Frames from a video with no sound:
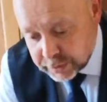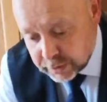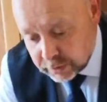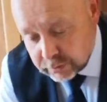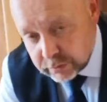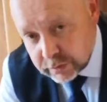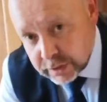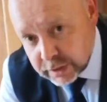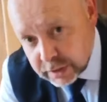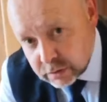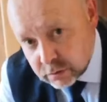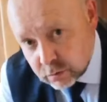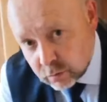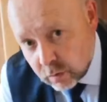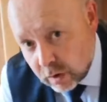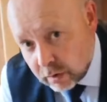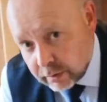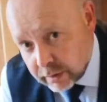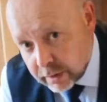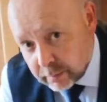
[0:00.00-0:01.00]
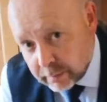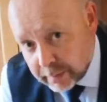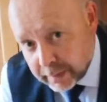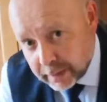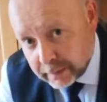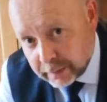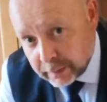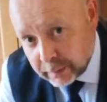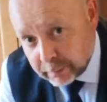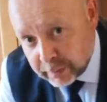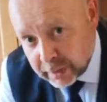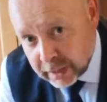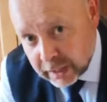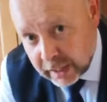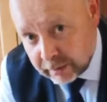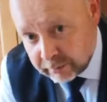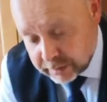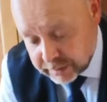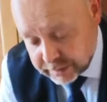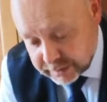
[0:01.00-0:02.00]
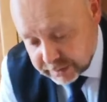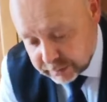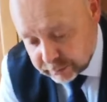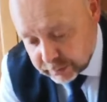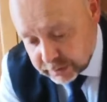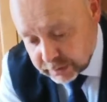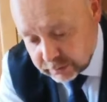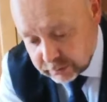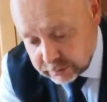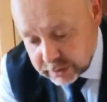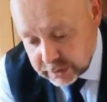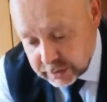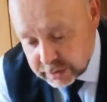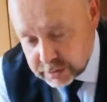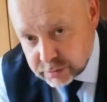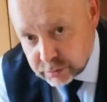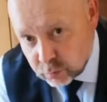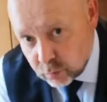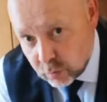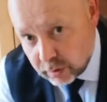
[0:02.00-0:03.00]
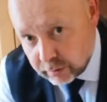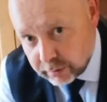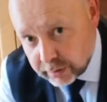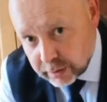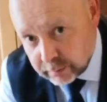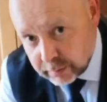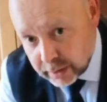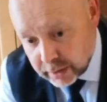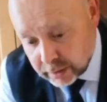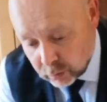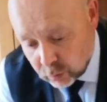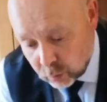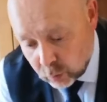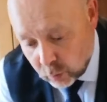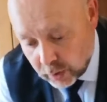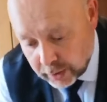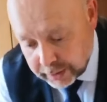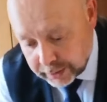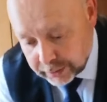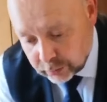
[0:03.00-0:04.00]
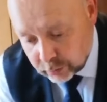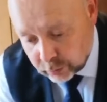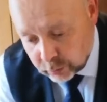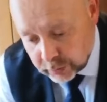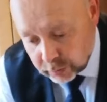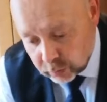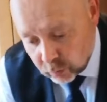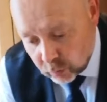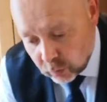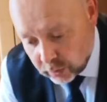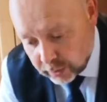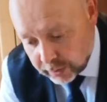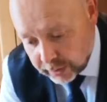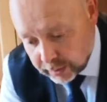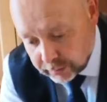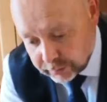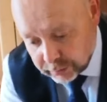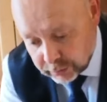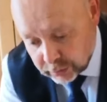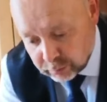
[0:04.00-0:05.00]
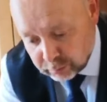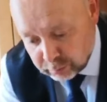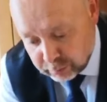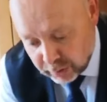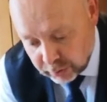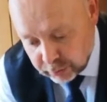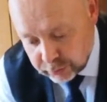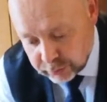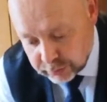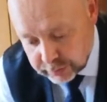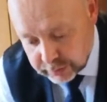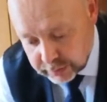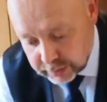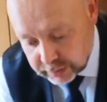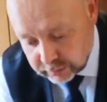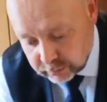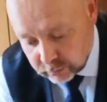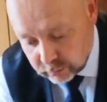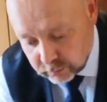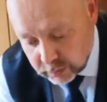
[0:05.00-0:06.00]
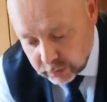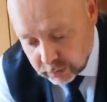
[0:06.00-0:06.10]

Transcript: don't need to worry about the polarity. We don't need to worry about the way that we wire the component in.